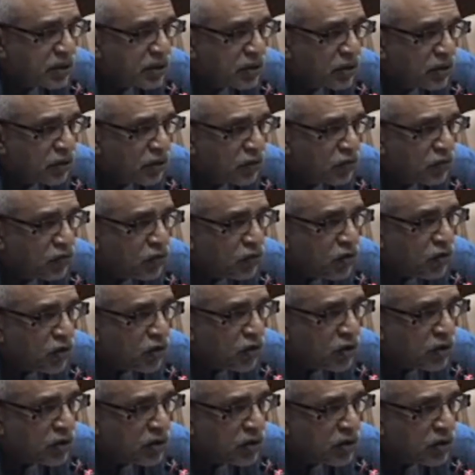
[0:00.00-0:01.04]

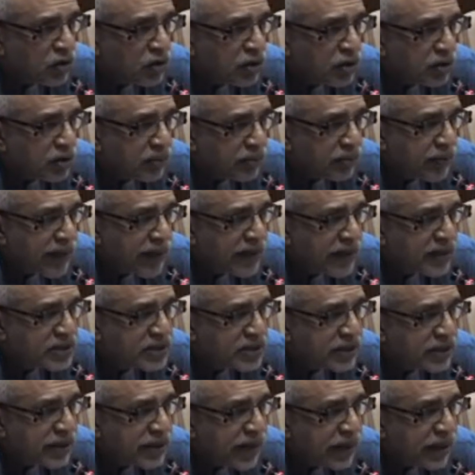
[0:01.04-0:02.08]
for
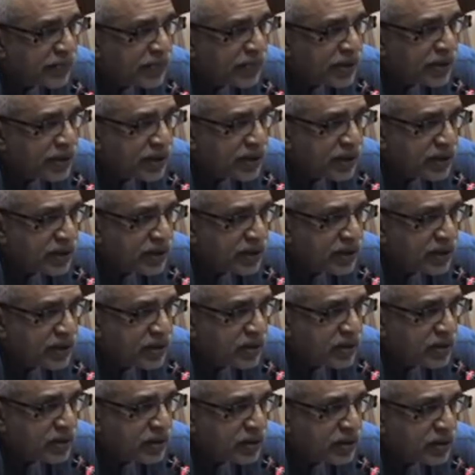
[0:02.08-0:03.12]
managing hepatic
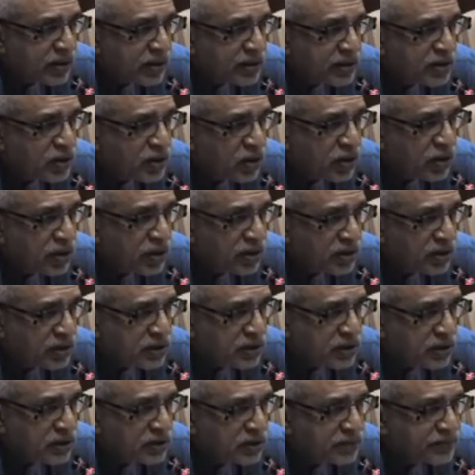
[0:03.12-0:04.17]

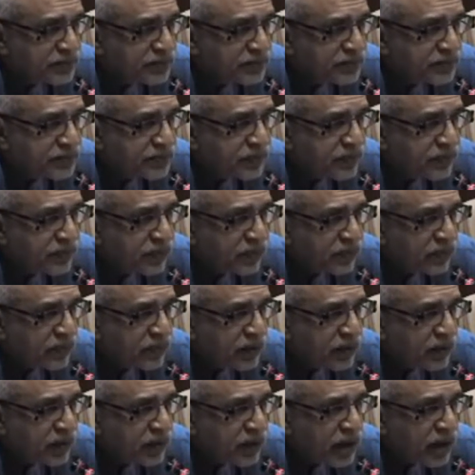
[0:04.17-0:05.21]
disorders,
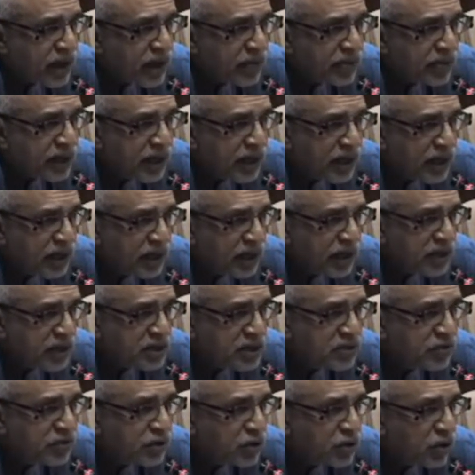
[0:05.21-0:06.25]
Kamala as
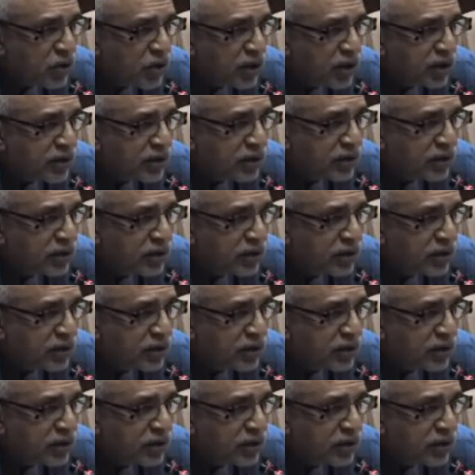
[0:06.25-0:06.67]
we call it.